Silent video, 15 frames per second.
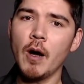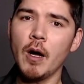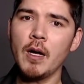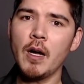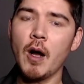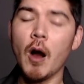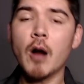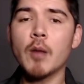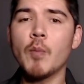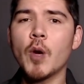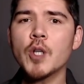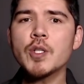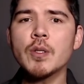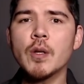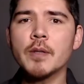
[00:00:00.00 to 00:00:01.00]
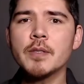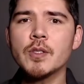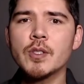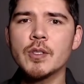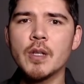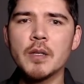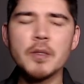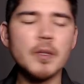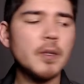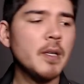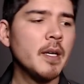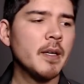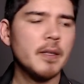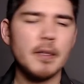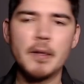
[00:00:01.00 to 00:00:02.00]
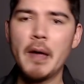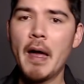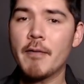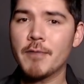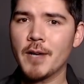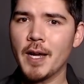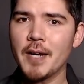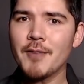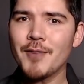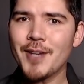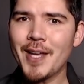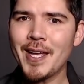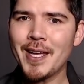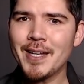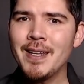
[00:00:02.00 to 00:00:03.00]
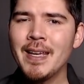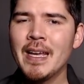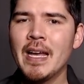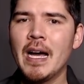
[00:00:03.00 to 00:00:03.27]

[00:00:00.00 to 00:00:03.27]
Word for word: are a martial arts instructor, you have kind of an in.